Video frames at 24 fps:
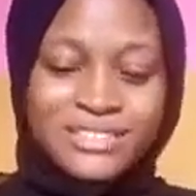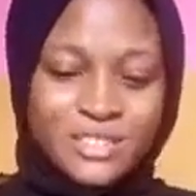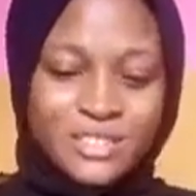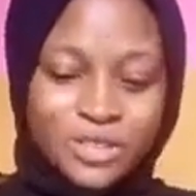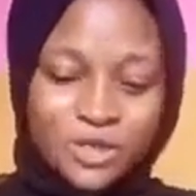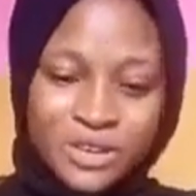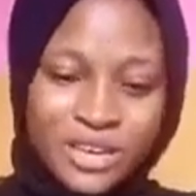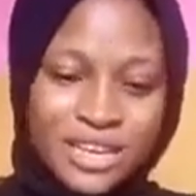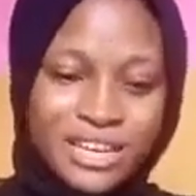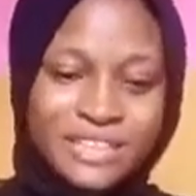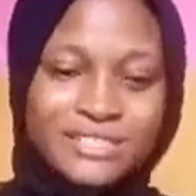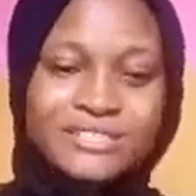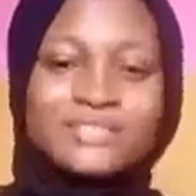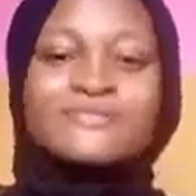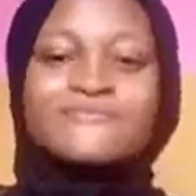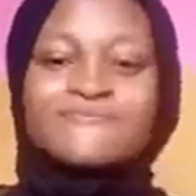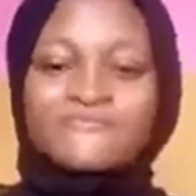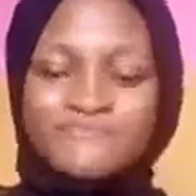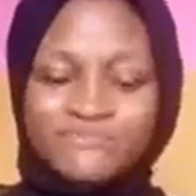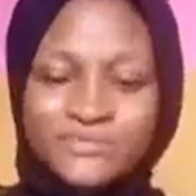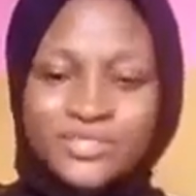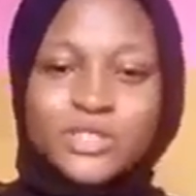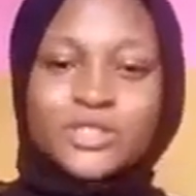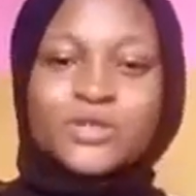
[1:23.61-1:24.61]
You can,
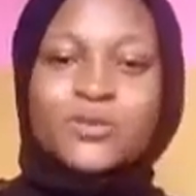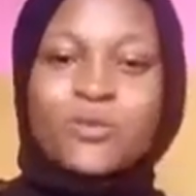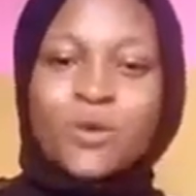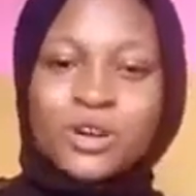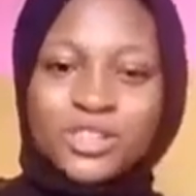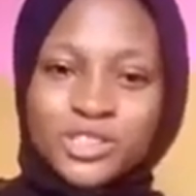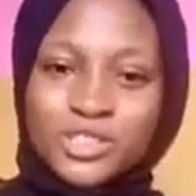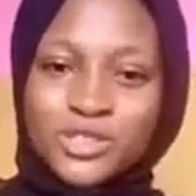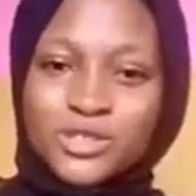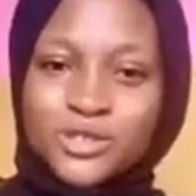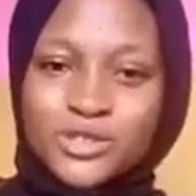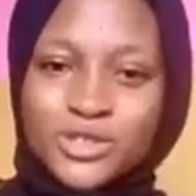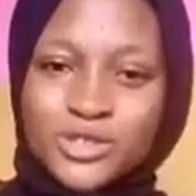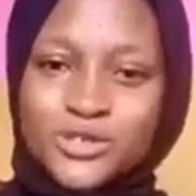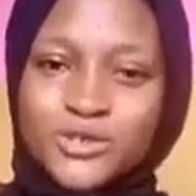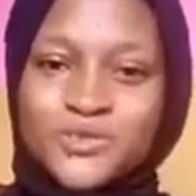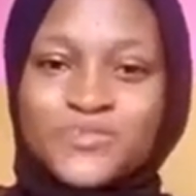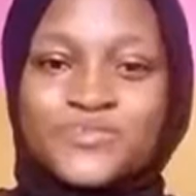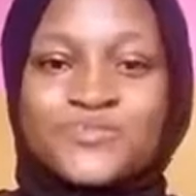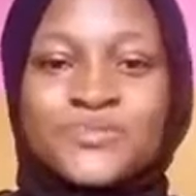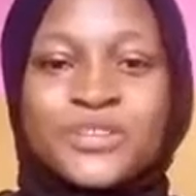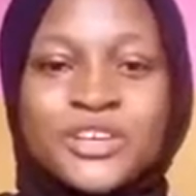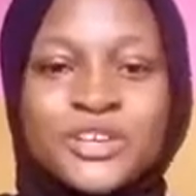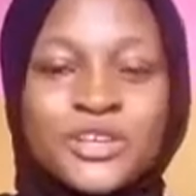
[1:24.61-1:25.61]
what do? You
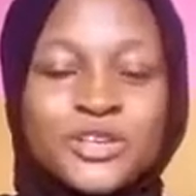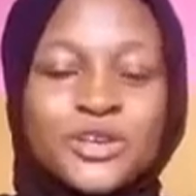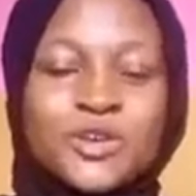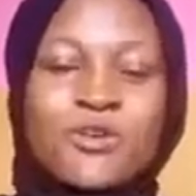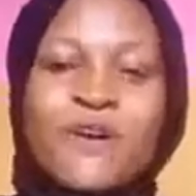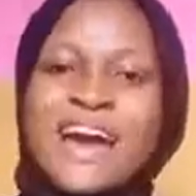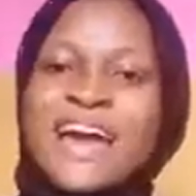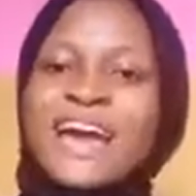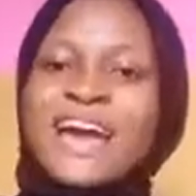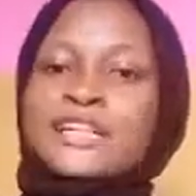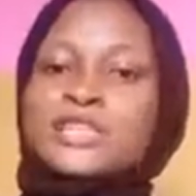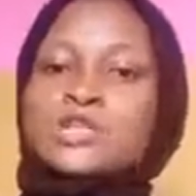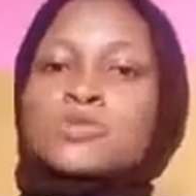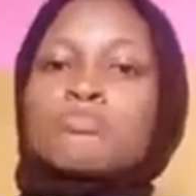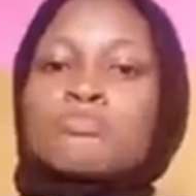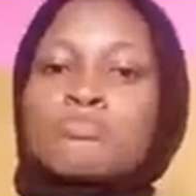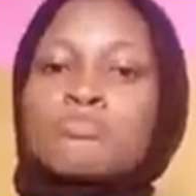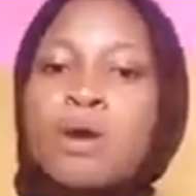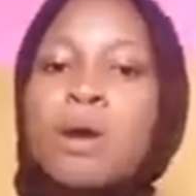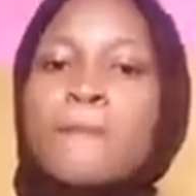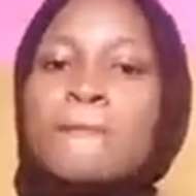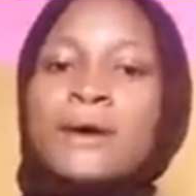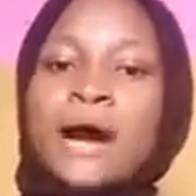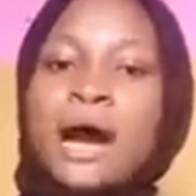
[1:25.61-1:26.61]
go ahead to
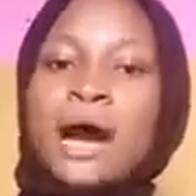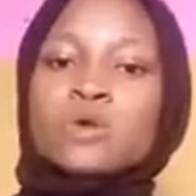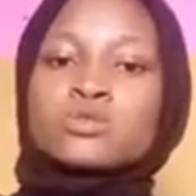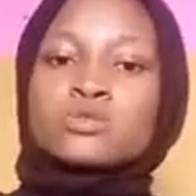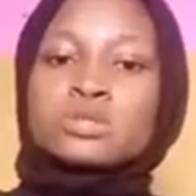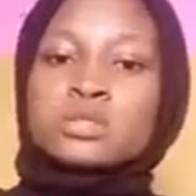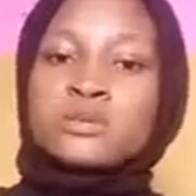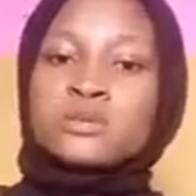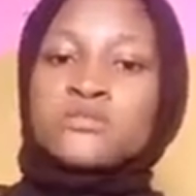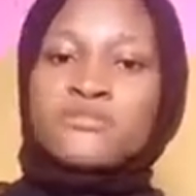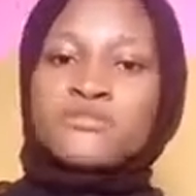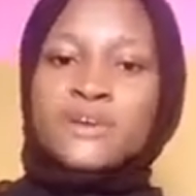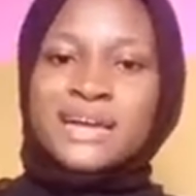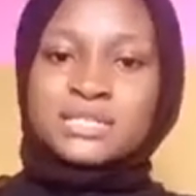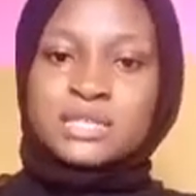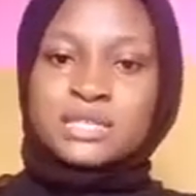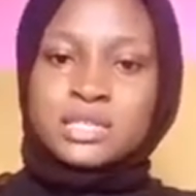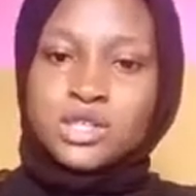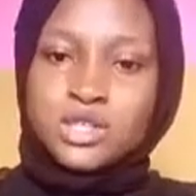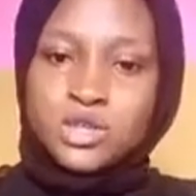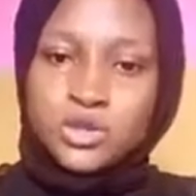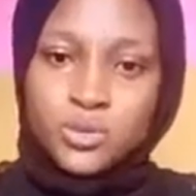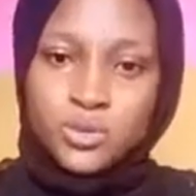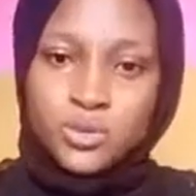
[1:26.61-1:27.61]
pump out the fat
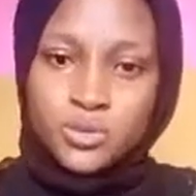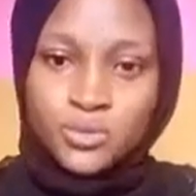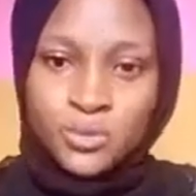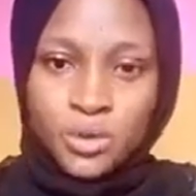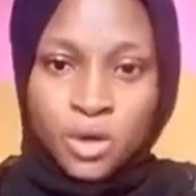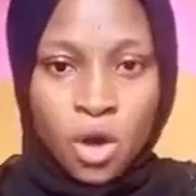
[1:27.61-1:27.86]
in you.